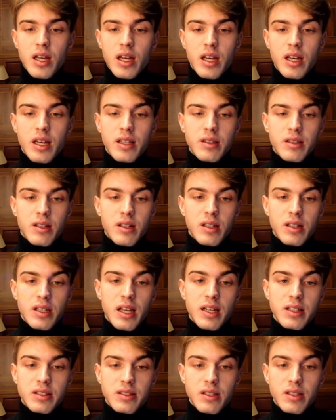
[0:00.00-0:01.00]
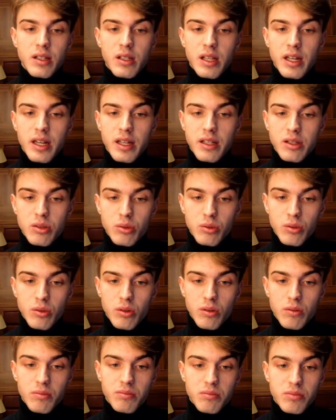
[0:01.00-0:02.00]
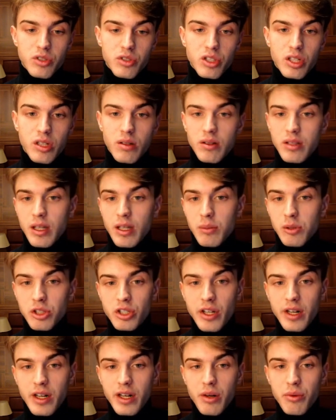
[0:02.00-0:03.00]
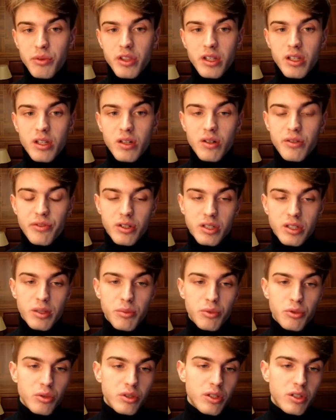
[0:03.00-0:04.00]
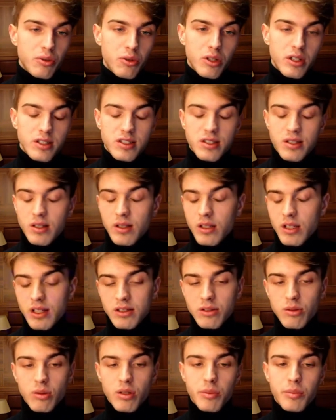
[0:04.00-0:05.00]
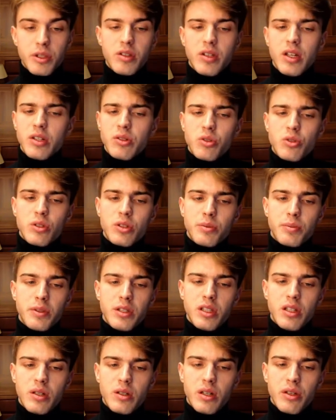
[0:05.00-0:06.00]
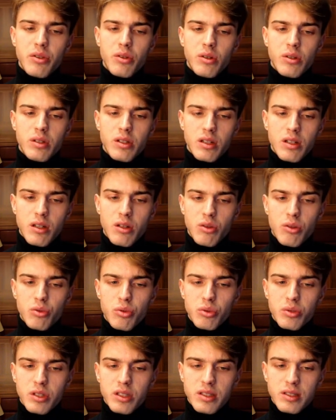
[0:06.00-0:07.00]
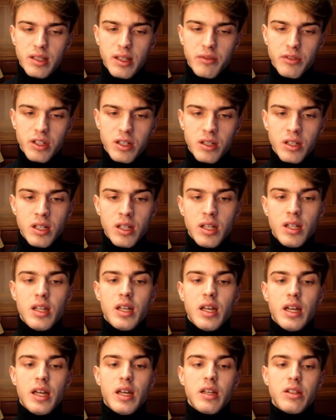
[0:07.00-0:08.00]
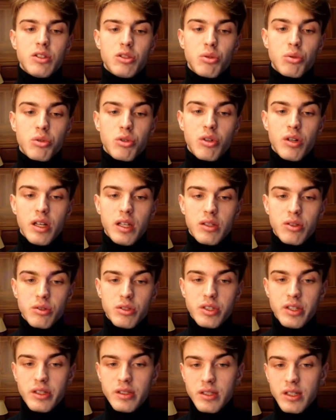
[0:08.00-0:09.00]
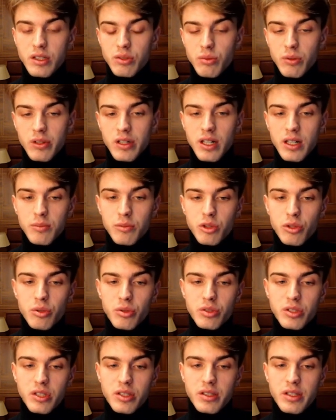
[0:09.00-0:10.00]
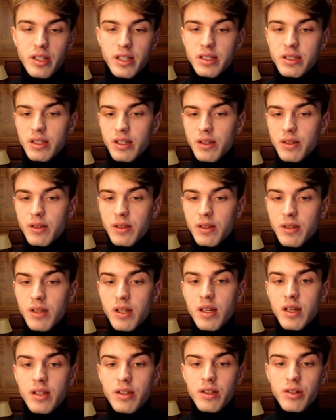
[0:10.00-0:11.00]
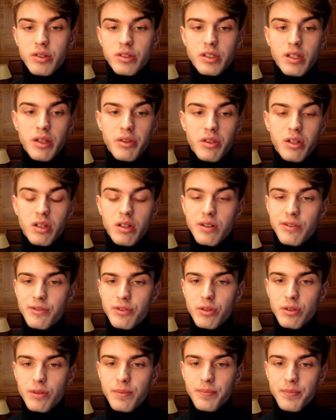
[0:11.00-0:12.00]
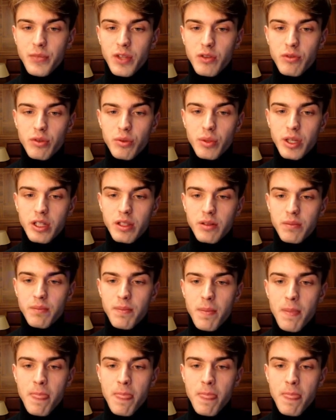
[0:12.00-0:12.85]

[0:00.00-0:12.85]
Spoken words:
And yeah, still I had to double check everything here. For example, rook d1, it still does look a bit dangerous, but here I thought I can go rook d7, and sooner or later c6 will come, or rook c6, and there is nothing here for white.